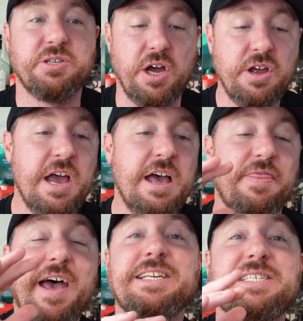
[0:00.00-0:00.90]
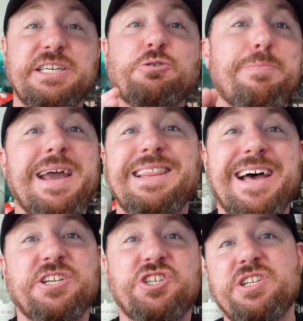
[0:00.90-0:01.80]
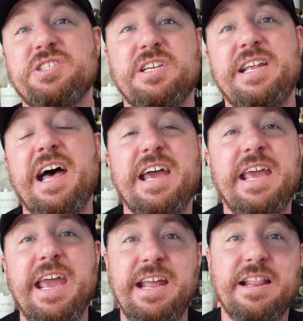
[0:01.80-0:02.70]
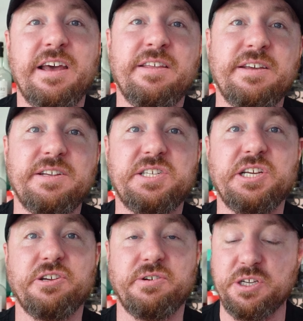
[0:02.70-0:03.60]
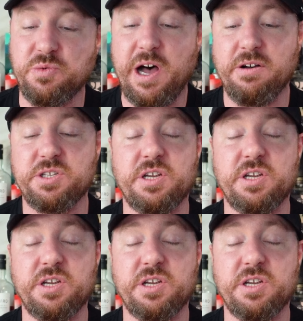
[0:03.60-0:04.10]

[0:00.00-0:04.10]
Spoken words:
So they still make that gin today in the distillery as well.